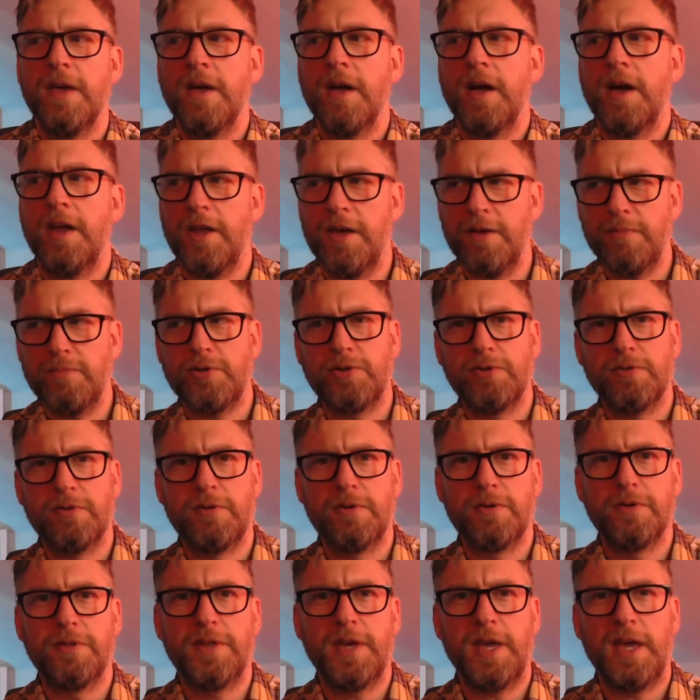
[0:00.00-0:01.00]
and I'm
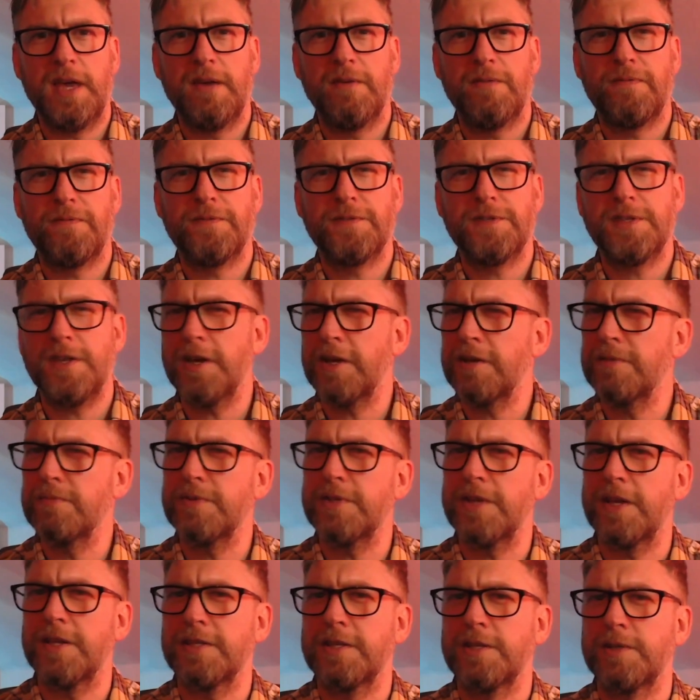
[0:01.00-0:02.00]
sure that if
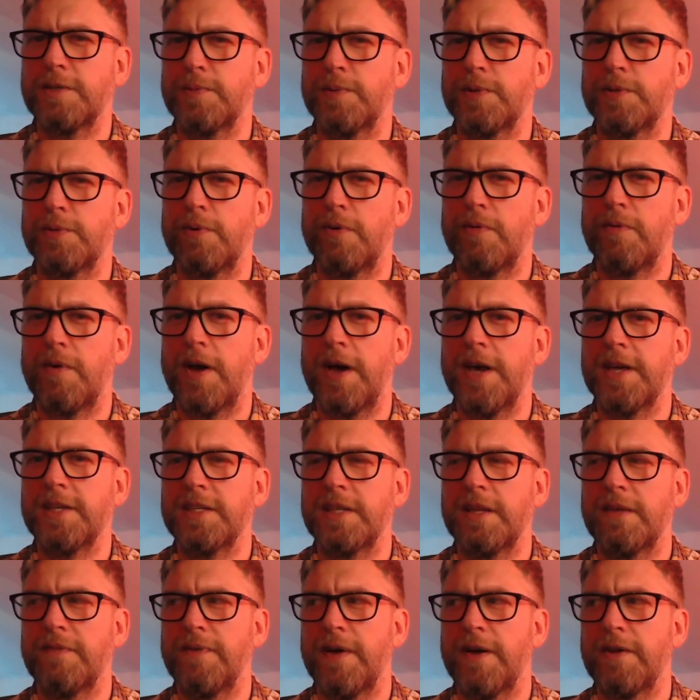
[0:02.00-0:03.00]
circumstances were to arise
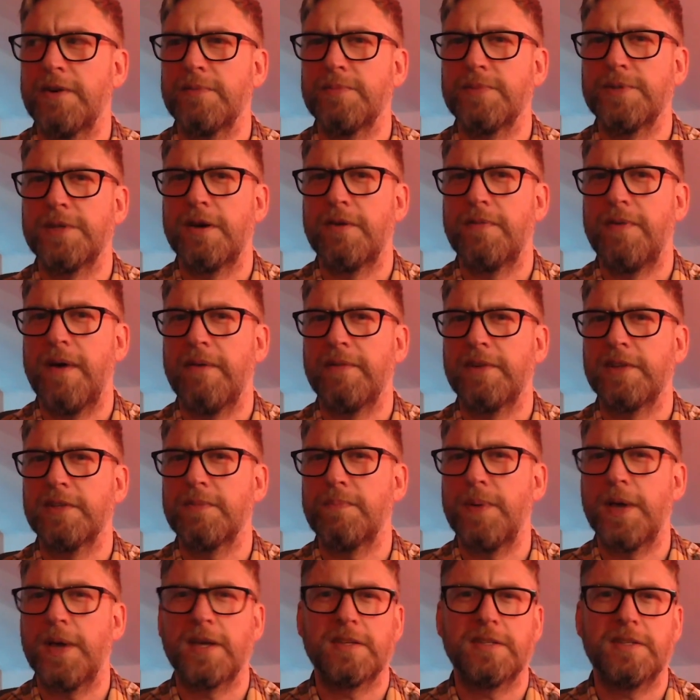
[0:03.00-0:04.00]
and he found himself having to
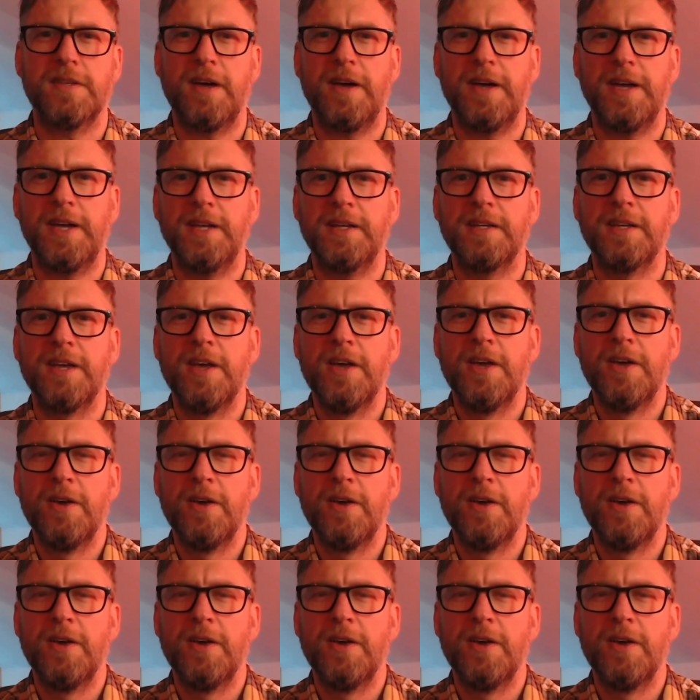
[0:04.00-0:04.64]
pick a side